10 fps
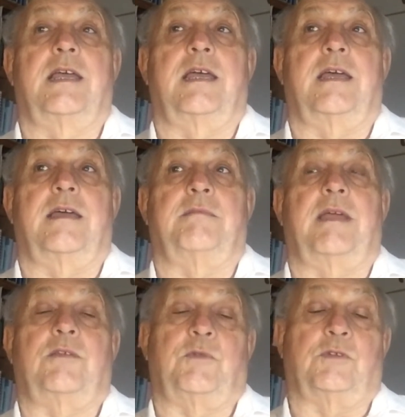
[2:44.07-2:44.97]

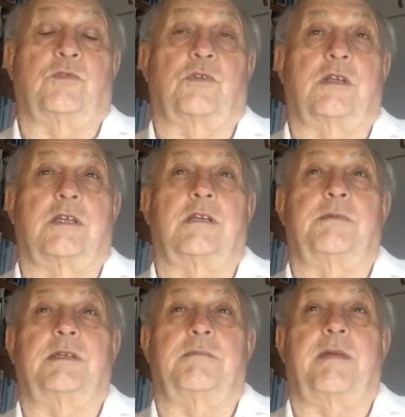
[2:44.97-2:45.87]
and we'll talk a little
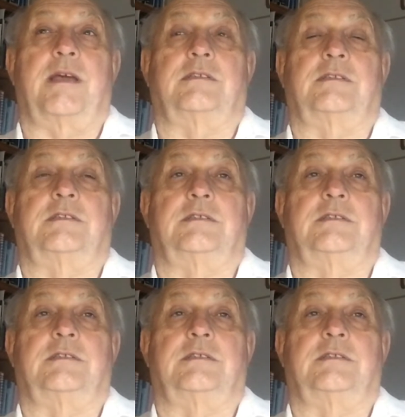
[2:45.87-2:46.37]
bit about